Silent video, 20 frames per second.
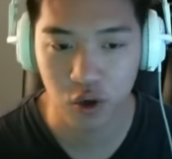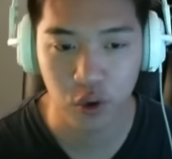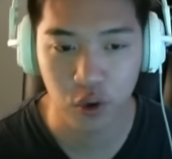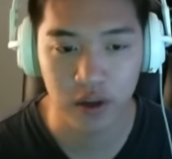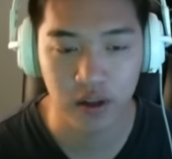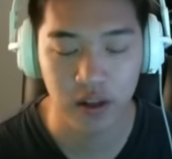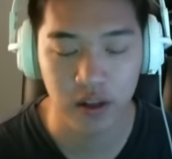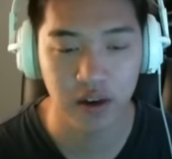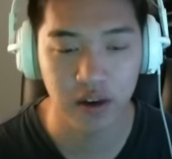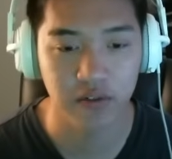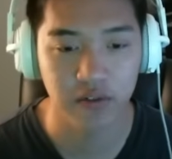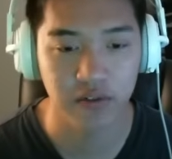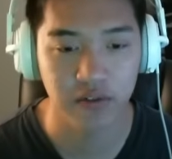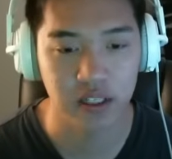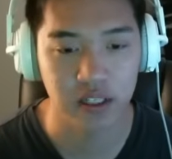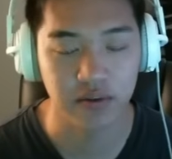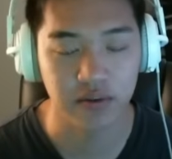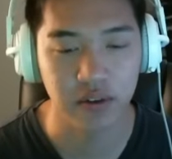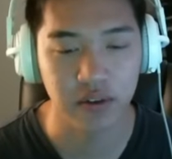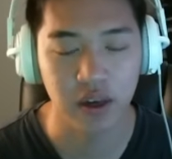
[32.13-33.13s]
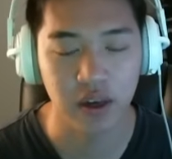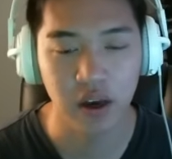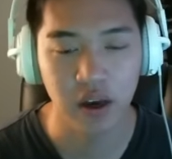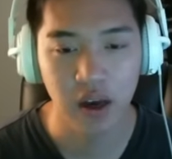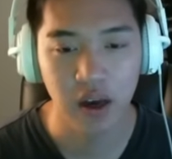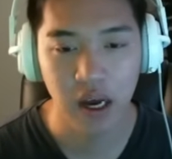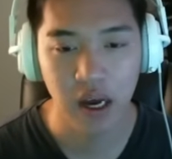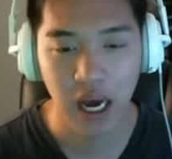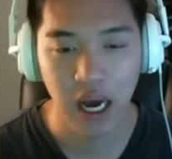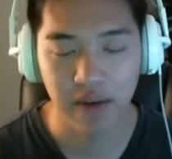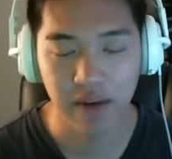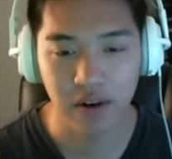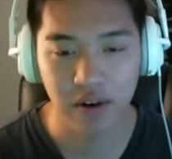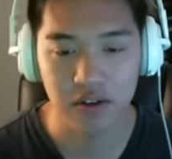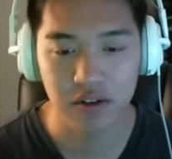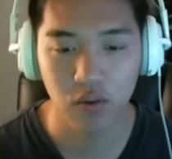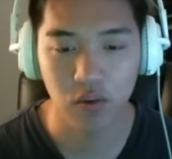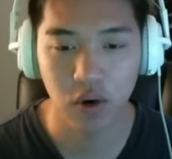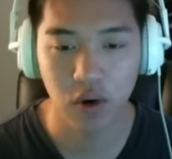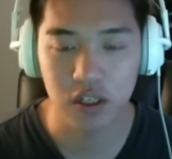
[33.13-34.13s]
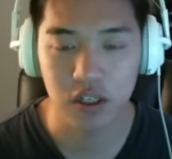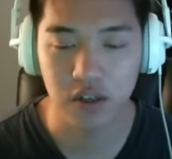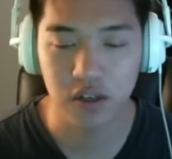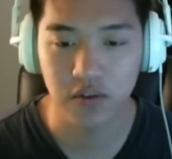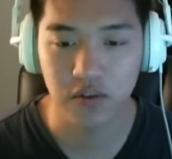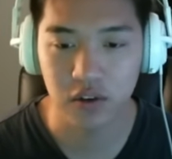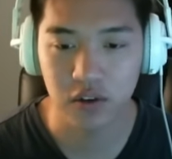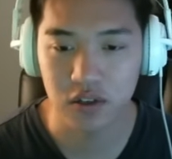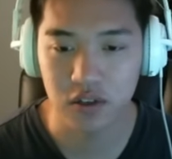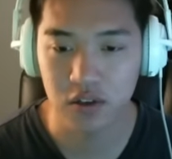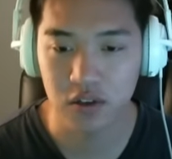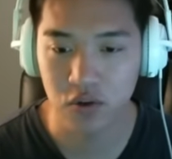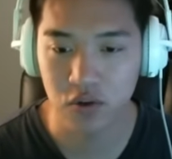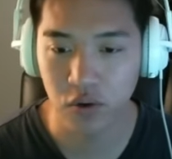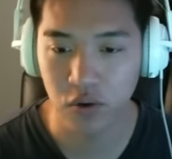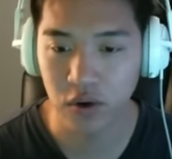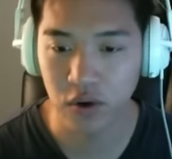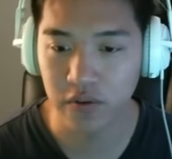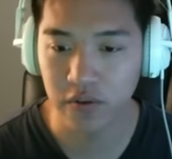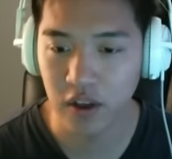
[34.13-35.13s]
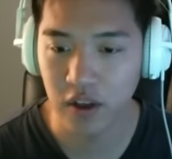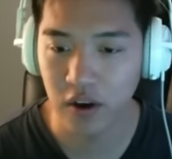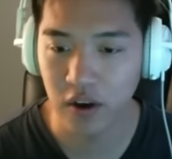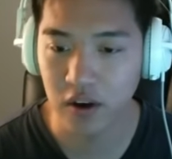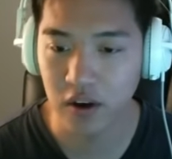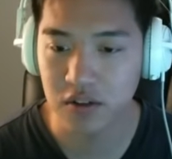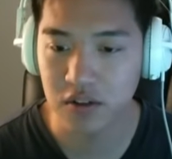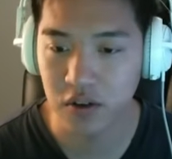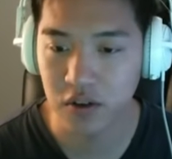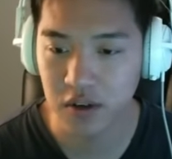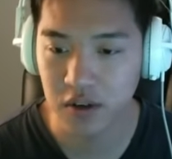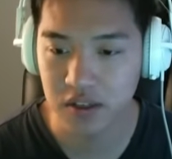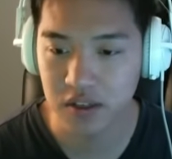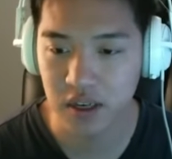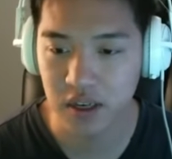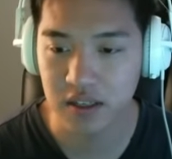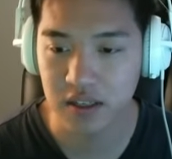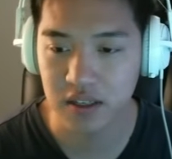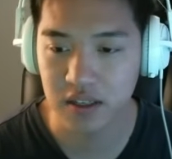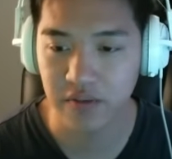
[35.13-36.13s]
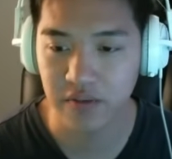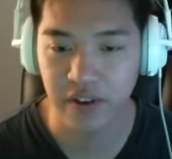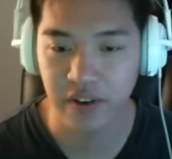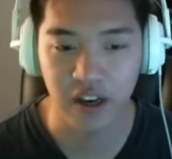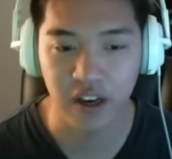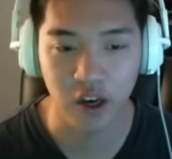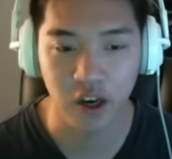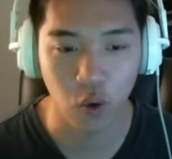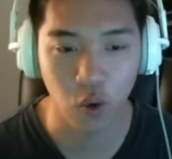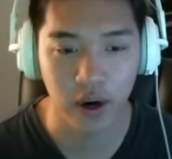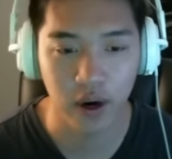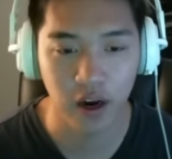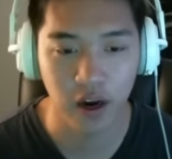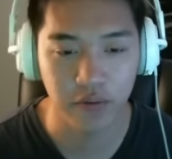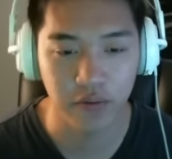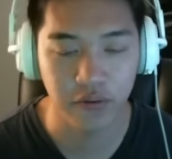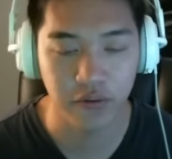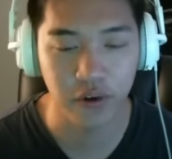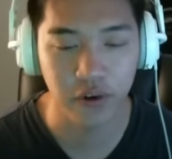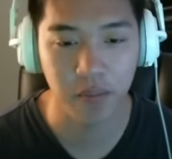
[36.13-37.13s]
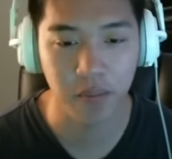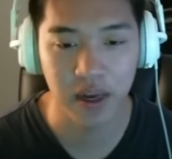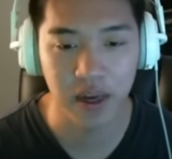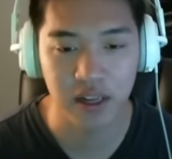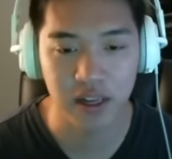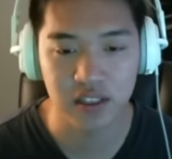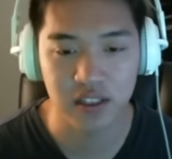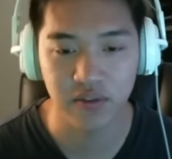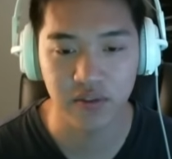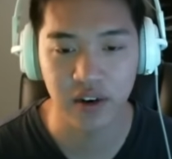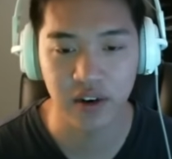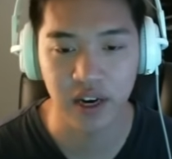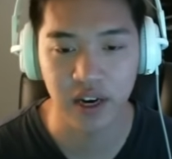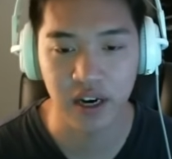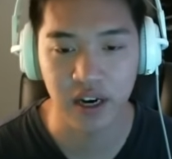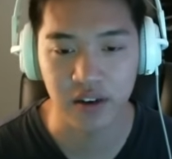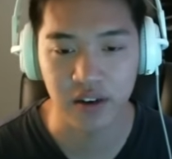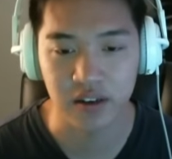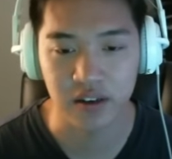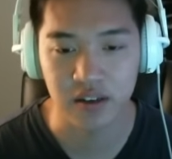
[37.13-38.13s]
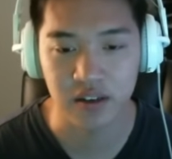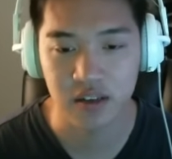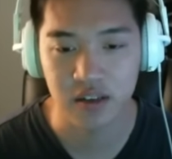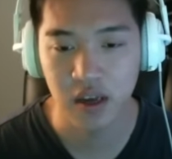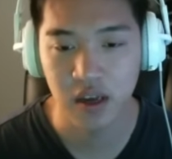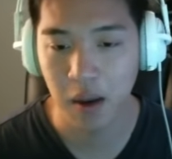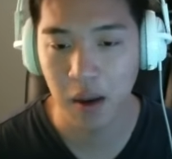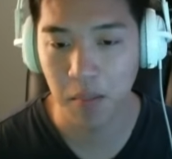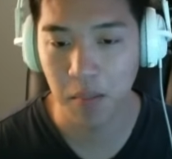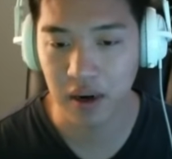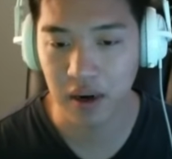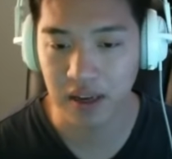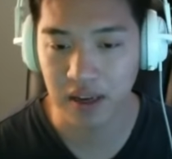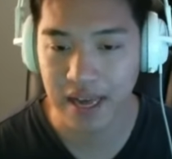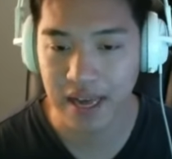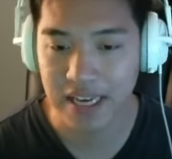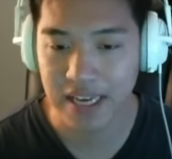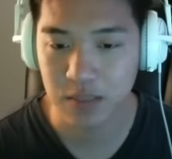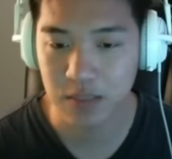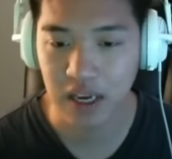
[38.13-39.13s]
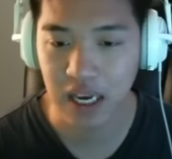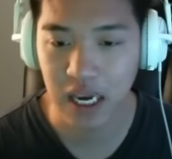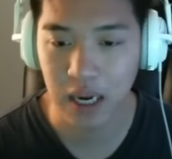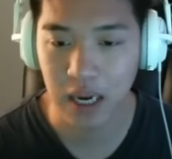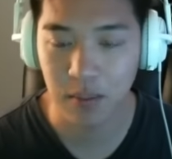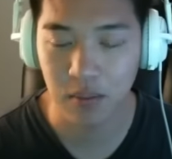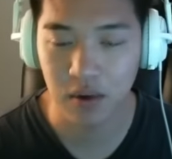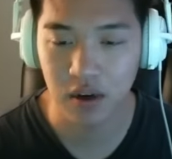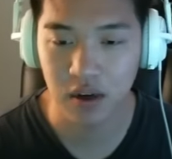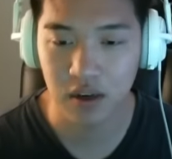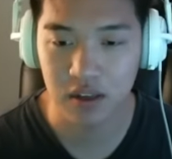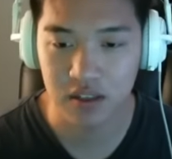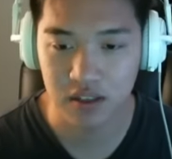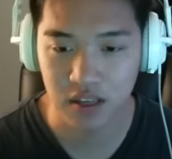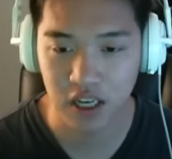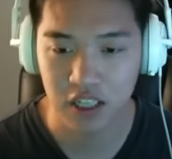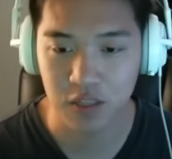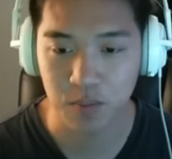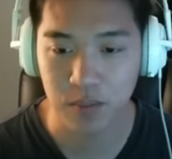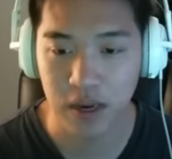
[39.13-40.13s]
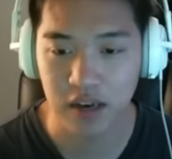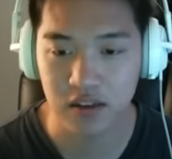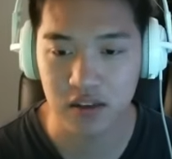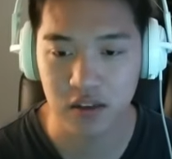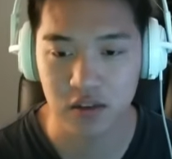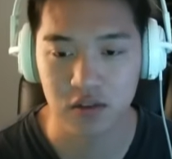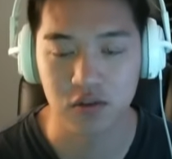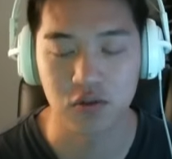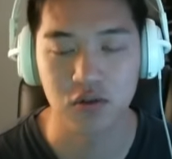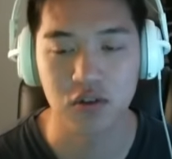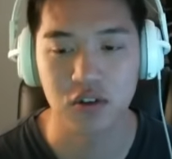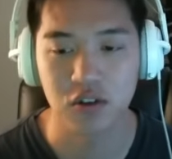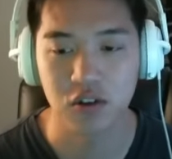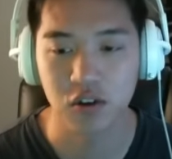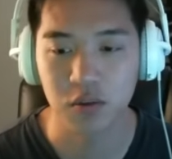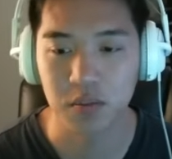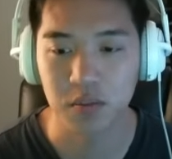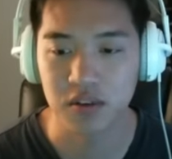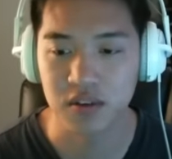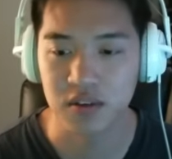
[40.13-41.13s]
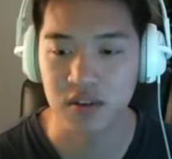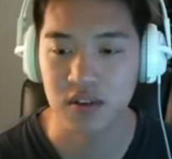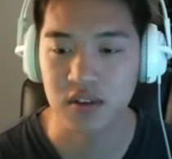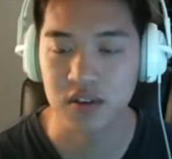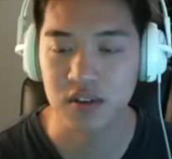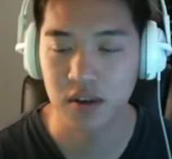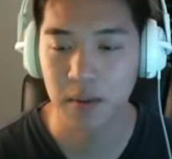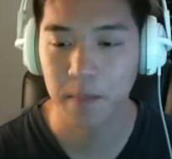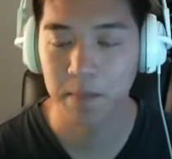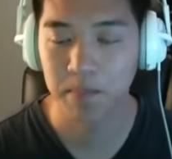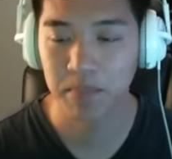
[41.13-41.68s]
quickly and effectively. I've also watched your first tutorial video on Dota settings and found it quite helpful in many different areas, but alas, my camera/mouse issues still persist.